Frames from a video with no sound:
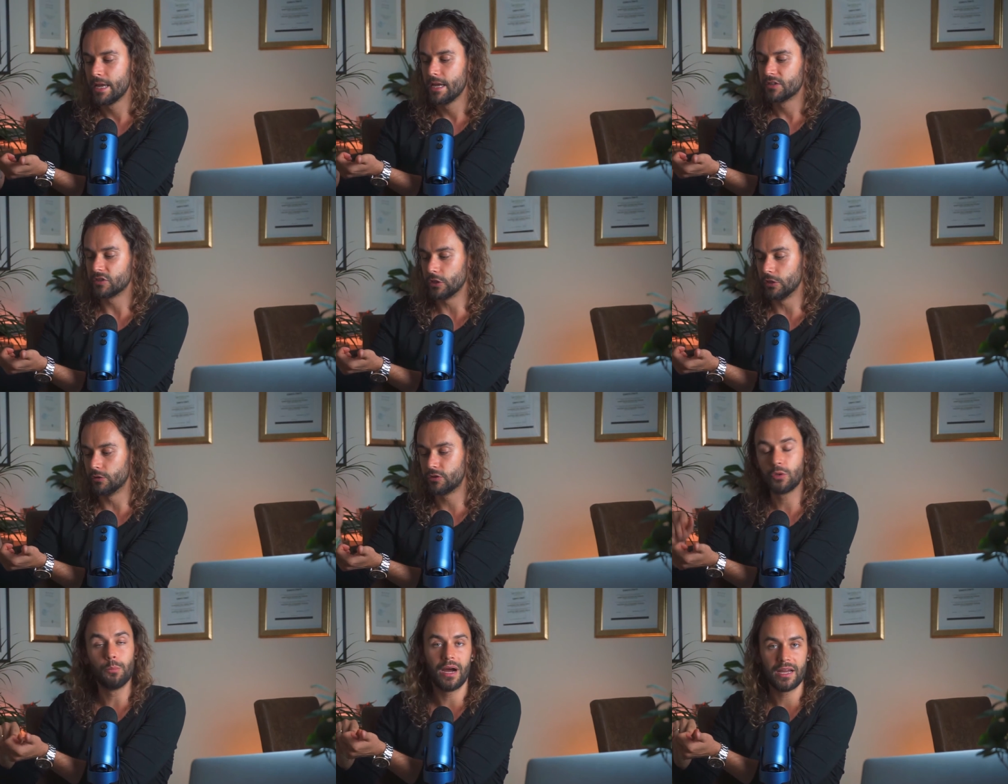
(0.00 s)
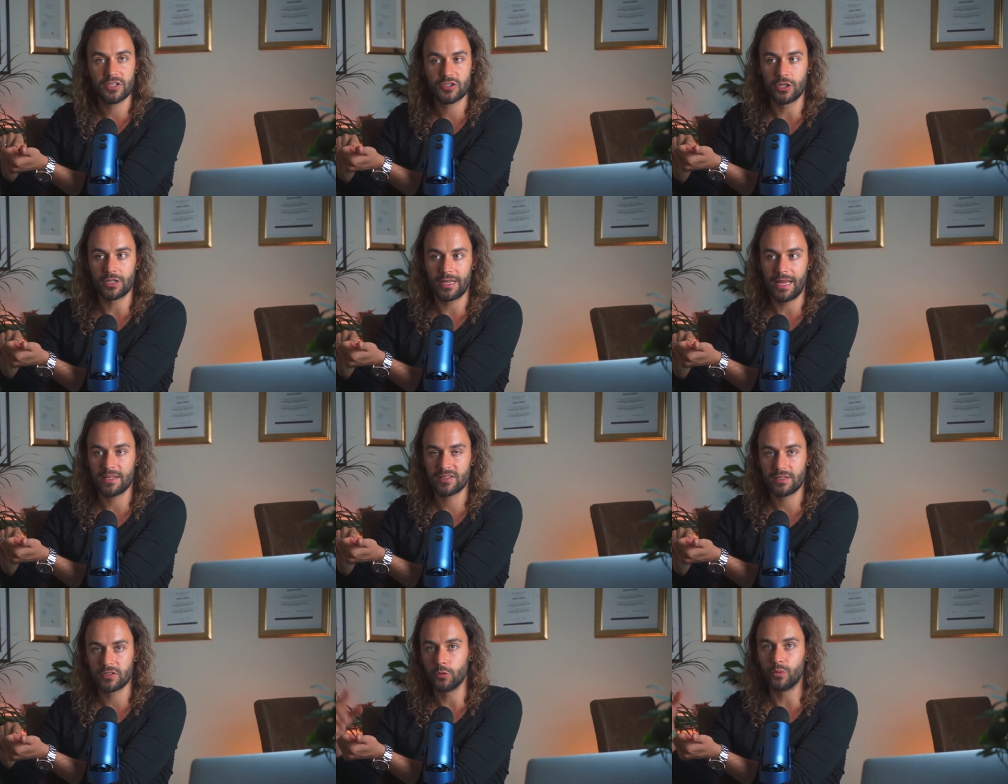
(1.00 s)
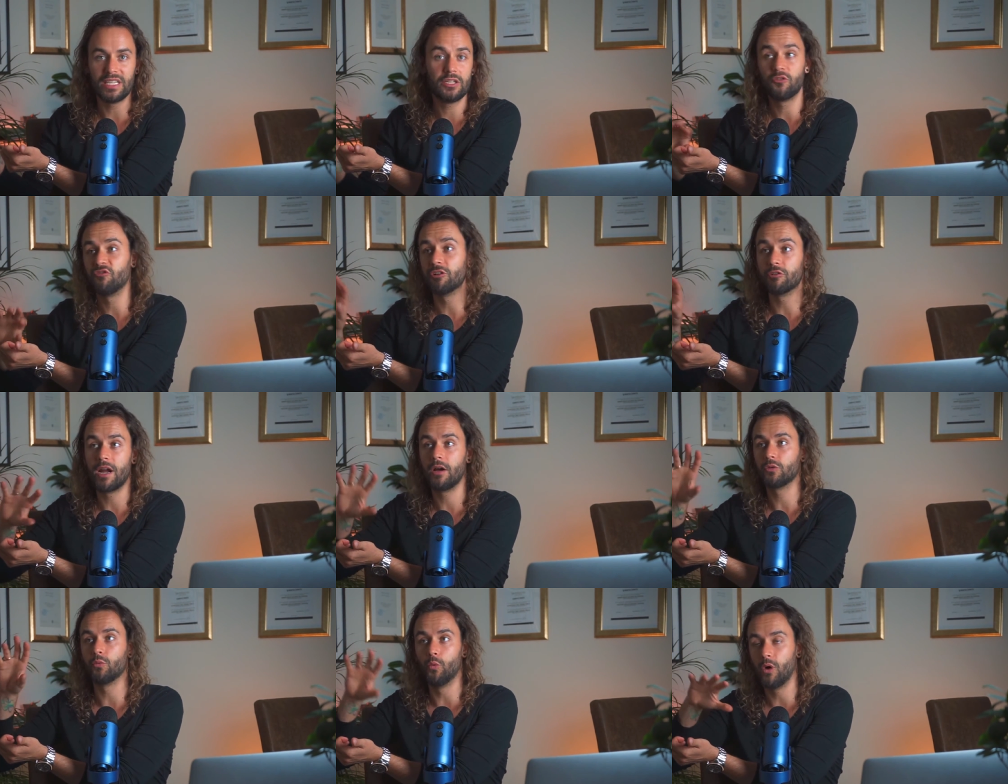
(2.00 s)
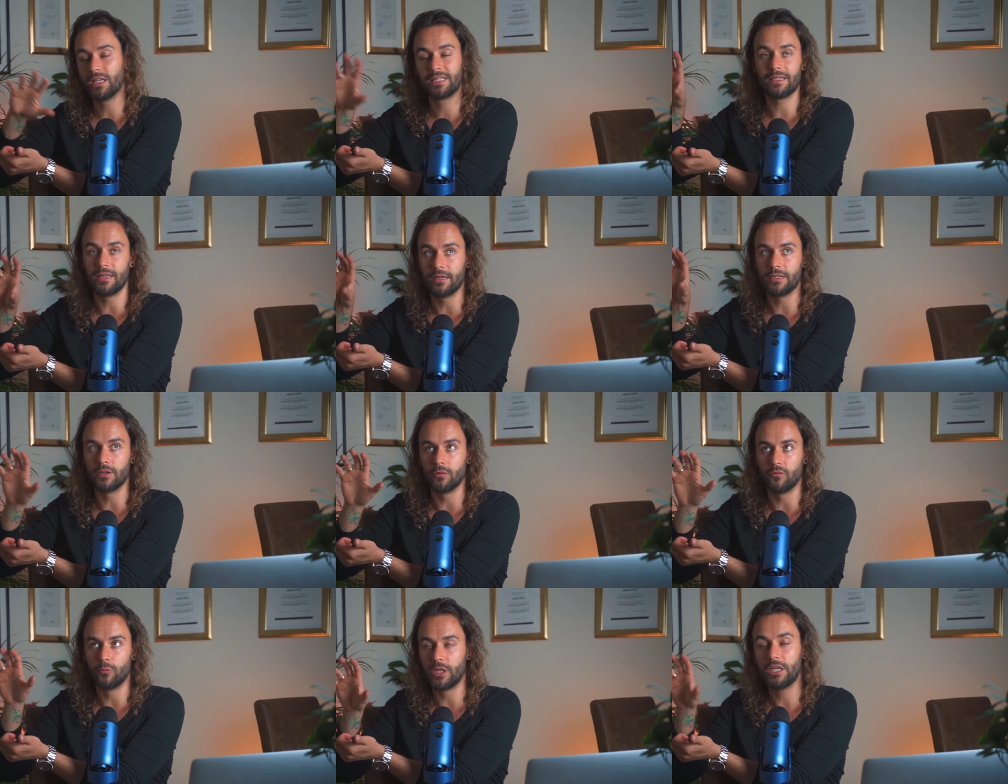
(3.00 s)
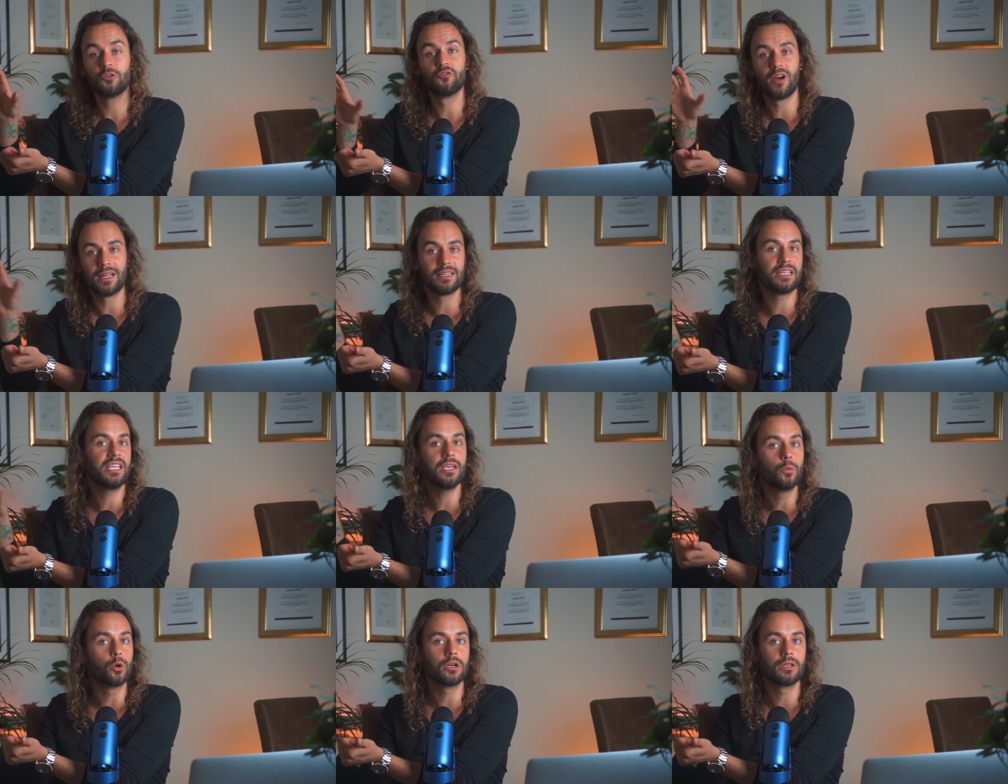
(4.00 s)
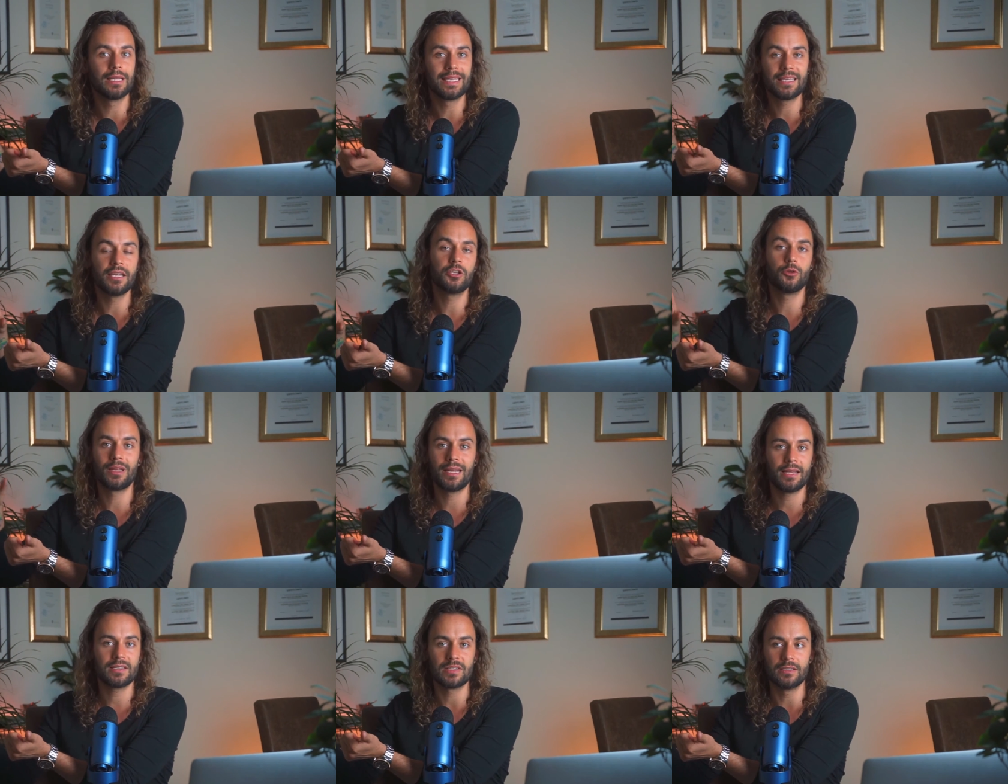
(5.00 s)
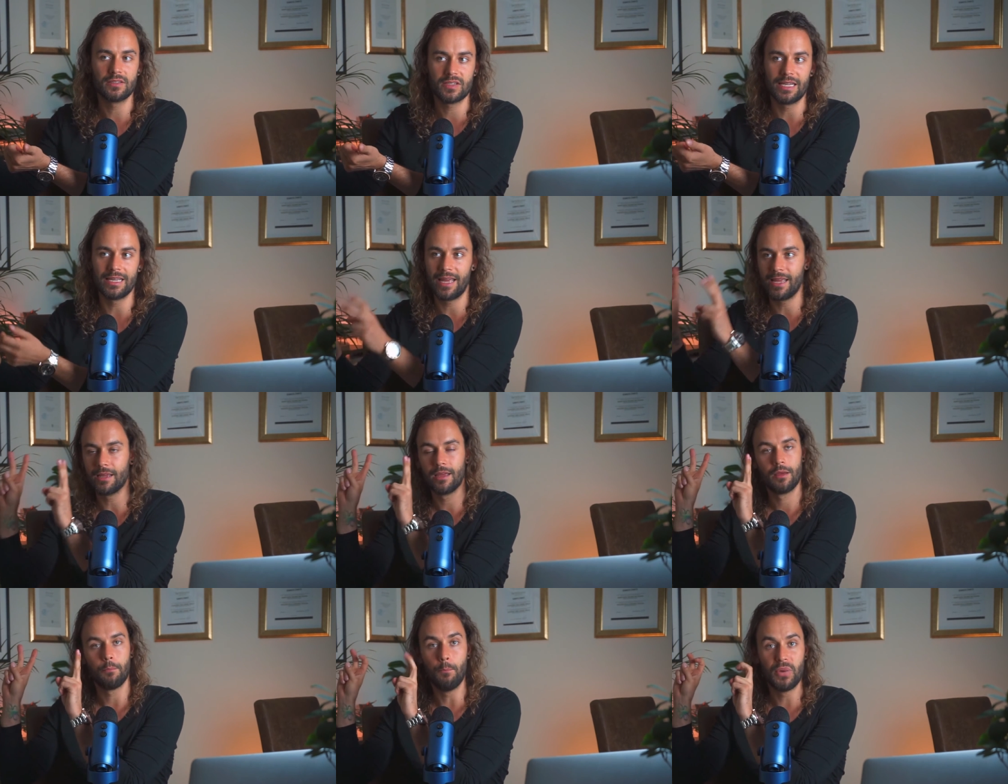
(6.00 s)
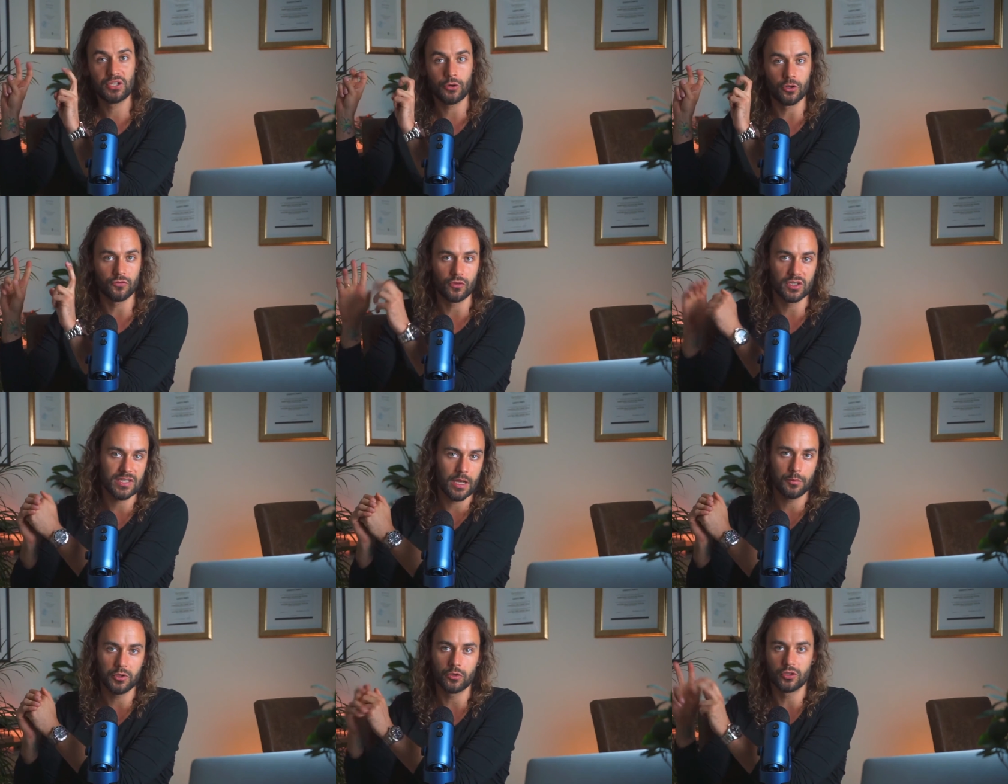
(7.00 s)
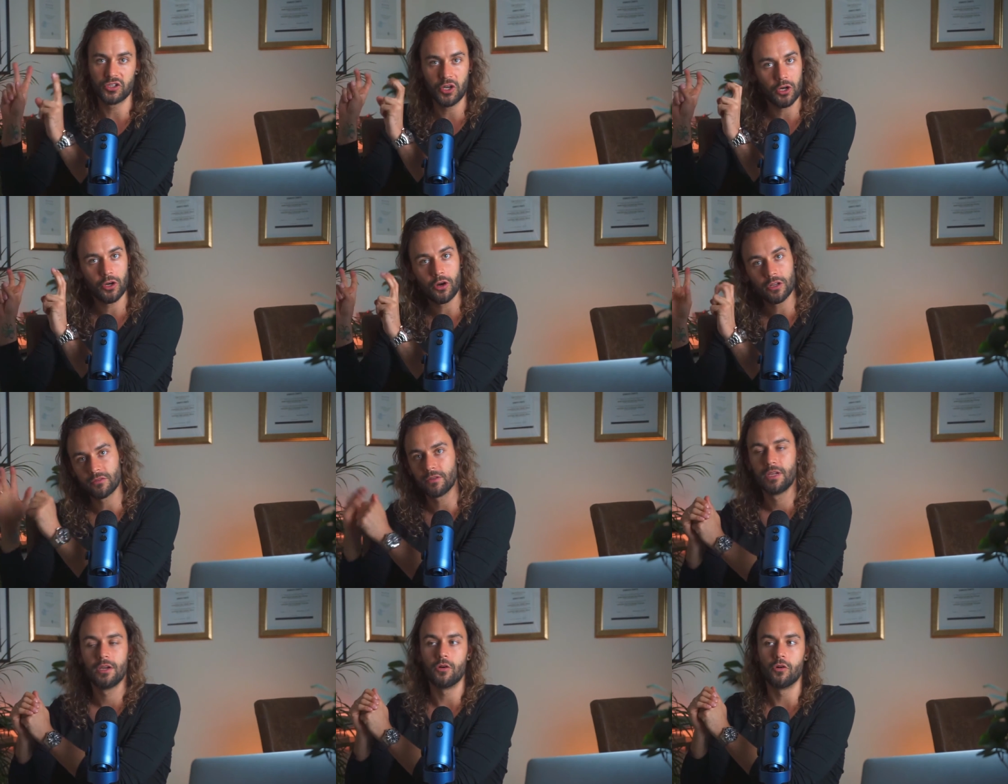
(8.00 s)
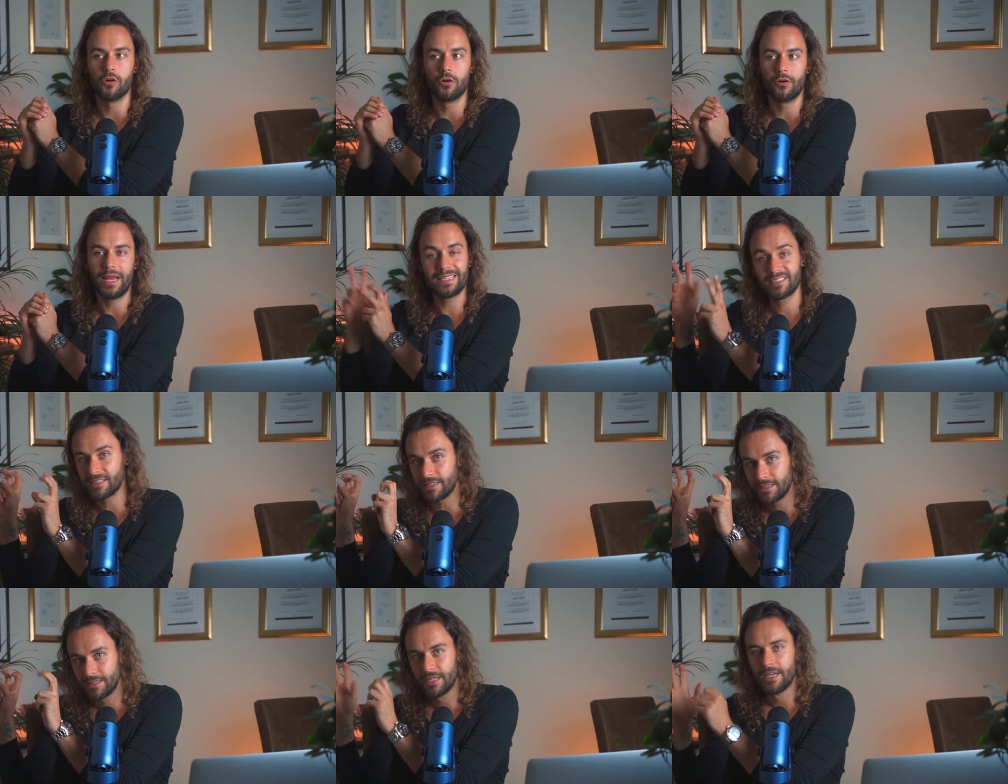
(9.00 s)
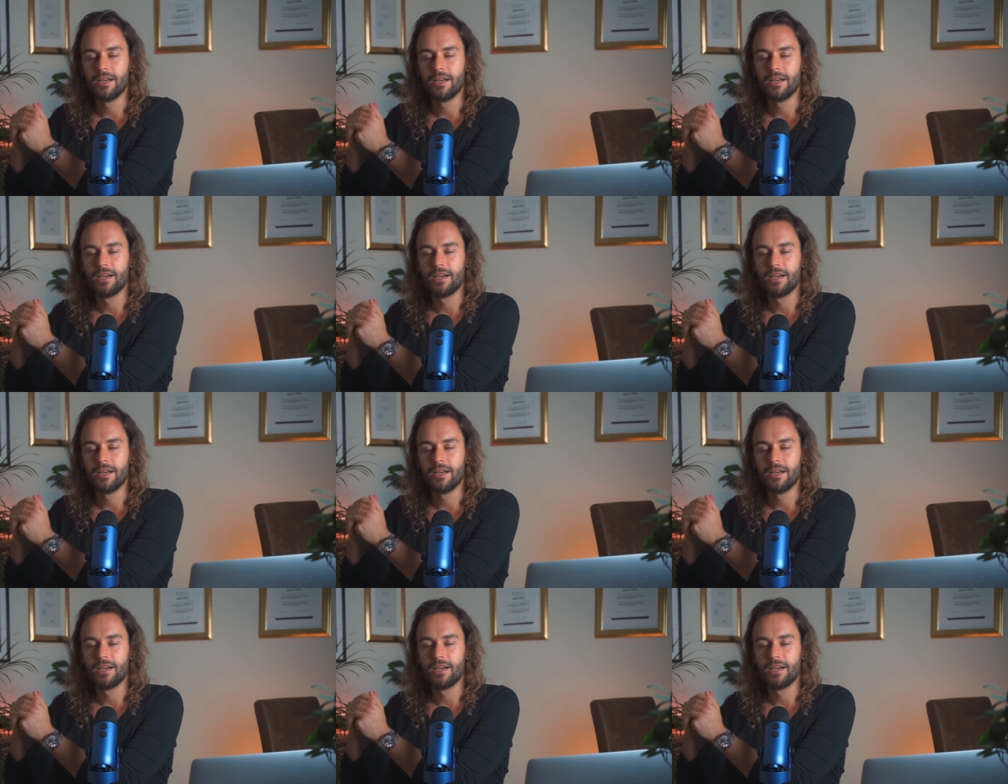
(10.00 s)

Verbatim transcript: So to buy a certain asset, so we need to figure out what uh, you know. We need to find the keyword linking to an asset, saying, "Hey, Bitcoin, for example, or Dogecoin or Etsy.